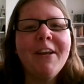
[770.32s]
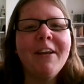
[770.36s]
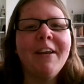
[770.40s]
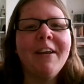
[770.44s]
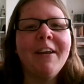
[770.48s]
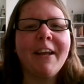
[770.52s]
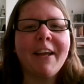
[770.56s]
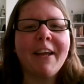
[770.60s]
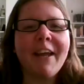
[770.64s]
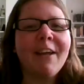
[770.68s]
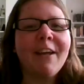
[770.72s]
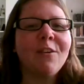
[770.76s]

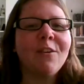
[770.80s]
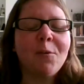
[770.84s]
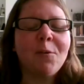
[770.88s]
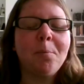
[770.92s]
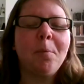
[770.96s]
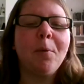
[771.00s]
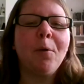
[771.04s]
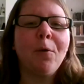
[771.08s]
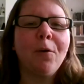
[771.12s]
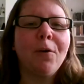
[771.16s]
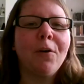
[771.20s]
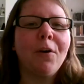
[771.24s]
like
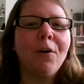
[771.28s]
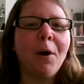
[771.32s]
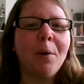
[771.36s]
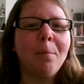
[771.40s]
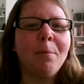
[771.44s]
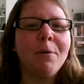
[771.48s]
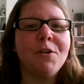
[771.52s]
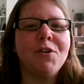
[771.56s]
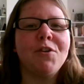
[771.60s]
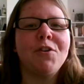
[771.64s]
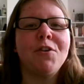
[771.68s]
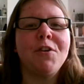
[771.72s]
explore
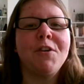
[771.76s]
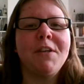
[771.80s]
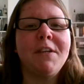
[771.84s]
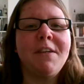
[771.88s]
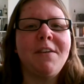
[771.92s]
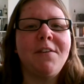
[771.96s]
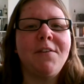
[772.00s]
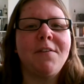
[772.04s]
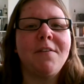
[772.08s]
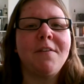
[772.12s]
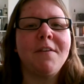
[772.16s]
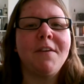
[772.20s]

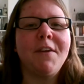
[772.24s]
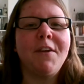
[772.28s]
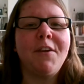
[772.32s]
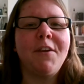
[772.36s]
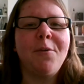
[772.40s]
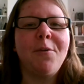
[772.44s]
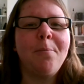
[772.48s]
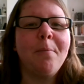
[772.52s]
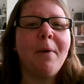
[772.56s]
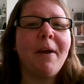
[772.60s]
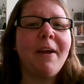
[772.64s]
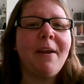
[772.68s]
opportunities that
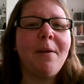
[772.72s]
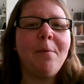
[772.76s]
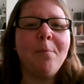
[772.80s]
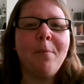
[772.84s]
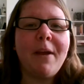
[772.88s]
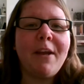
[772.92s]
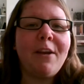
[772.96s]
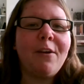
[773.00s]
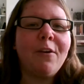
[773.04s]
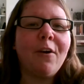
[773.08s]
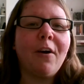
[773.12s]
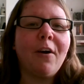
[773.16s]
you
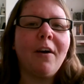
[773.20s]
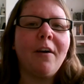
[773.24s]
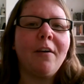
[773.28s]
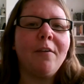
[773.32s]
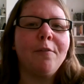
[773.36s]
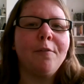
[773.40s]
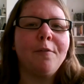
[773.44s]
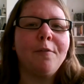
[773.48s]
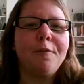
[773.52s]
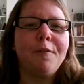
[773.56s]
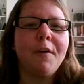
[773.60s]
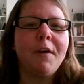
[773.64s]
may not
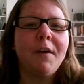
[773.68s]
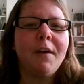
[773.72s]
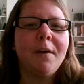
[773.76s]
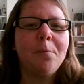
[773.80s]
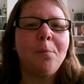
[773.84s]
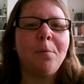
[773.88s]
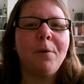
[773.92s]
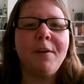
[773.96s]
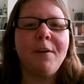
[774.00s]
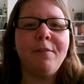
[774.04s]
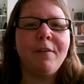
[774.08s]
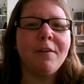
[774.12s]
have
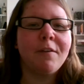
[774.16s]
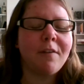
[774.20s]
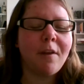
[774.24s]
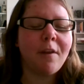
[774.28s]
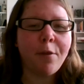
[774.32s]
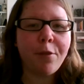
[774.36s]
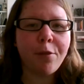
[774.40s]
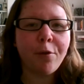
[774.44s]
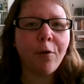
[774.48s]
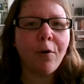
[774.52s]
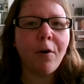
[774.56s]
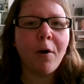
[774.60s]
previously
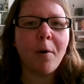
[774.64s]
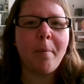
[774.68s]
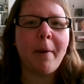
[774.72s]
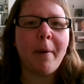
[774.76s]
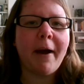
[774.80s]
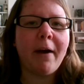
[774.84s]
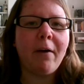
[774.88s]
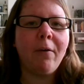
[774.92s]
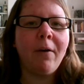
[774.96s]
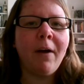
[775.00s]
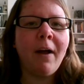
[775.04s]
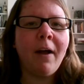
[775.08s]
thought
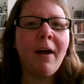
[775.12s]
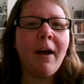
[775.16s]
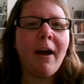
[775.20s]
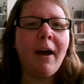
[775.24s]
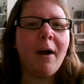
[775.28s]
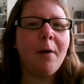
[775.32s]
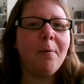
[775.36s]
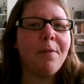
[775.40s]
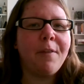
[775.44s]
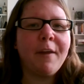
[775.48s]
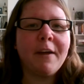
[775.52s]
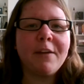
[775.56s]
about.
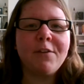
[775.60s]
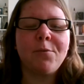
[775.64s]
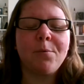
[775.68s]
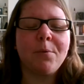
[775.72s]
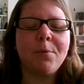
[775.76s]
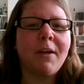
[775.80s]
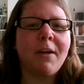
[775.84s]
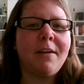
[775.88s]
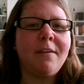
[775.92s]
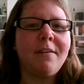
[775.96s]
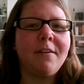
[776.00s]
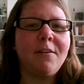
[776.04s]
That's what
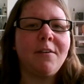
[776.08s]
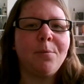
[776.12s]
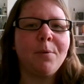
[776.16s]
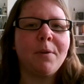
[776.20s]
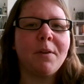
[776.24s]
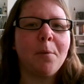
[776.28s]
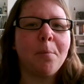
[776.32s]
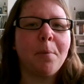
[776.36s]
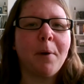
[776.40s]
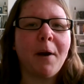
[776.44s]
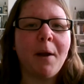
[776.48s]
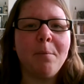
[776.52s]
I did with
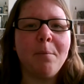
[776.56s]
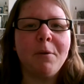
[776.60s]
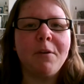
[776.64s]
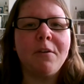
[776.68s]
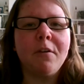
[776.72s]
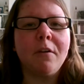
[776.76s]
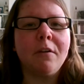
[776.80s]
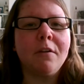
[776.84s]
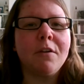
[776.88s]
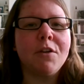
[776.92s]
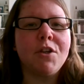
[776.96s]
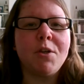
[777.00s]
the
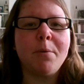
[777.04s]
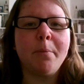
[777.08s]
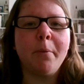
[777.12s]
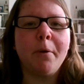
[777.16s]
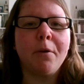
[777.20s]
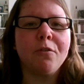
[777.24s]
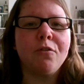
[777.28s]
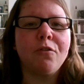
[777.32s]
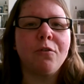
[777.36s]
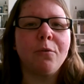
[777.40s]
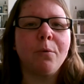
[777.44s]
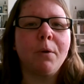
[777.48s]
primatology
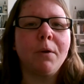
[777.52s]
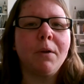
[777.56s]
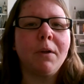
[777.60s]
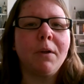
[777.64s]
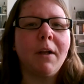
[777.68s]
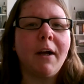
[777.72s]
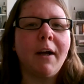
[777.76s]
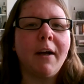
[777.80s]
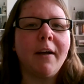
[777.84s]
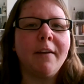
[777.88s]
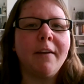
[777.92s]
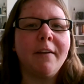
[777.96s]
module.
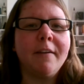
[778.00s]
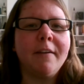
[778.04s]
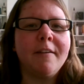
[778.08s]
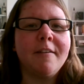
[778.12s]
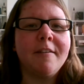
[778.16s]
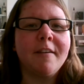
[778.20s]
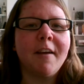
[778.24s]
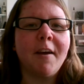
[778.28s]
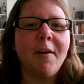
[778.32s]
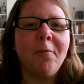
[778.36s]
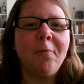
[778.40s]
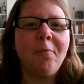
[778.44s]

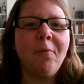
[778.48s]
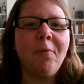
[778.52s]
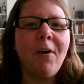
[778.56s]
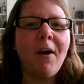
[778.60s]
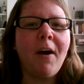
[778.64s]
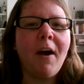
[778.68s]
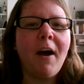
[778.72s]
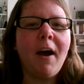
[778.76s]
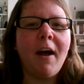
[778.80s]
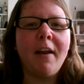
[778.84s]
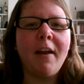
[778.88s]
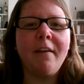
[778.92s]

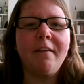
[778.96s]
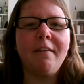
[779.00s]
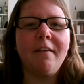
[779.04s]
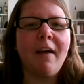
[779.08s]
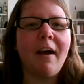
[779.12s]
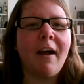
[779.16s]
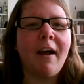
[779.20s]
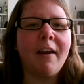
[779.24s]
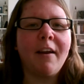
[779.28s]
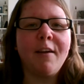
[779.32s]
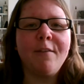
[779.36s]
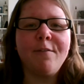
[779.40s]
And
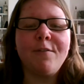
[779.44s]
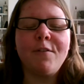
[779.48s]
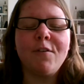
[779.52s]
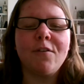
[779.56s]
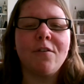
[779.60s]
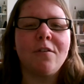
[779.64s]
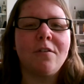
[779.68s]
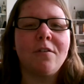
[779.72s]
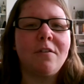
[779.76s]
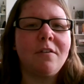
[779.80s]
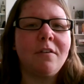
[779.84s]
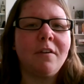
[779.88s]
I've
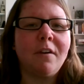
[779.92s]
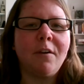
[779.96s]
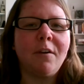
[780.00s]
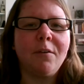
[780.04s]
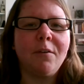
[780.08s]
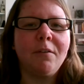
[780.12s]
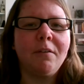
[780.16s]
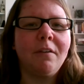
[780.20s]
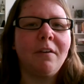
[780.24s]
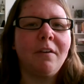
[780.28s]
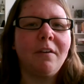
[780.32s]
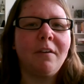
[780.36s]
just, you
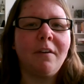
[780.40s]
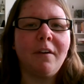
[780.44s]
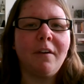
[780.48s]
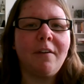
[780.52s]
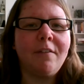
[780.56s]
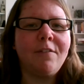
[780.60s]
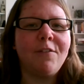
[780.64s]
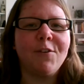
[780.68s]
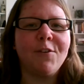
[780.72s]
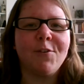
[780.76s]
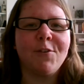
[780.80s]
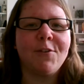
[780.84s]
know,
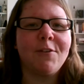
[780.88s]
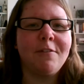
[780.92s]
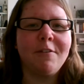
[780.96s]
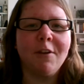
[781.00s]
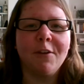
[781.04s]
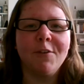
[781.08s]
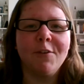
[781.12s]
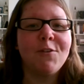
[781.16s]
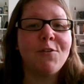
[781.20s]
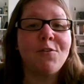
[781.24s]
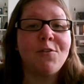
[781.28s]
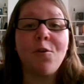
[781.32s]
I've just
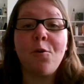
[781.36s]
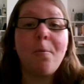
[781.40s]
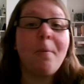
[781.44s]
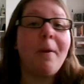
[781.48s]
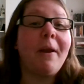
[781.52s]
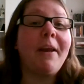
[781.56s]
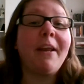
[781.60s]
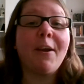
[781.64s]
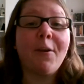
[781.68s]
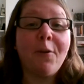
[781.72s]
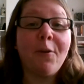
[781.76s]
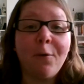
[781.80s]
done so
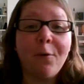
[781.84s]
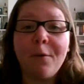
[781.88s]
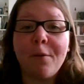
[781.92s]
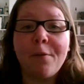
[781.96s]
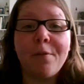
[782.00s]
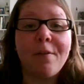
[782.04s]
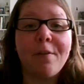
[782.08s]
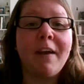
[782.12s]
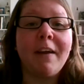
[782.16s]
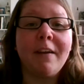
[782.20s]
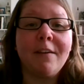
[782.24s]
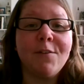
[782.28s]
many cool
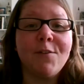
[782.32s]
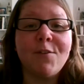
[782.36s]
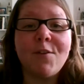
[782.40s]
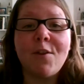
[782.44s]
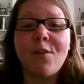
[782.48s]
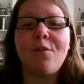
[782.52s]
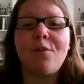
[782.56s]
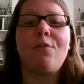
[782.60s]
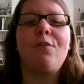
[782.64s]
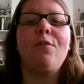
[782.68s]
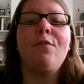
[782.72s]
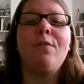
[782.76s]
things
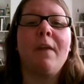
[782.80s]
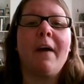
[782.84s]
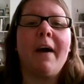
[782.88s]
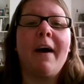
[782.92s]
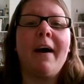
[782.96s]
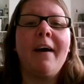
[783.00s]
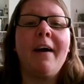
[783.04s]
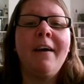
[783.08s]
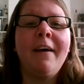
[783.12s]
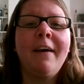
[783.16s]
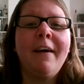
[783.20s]
through that.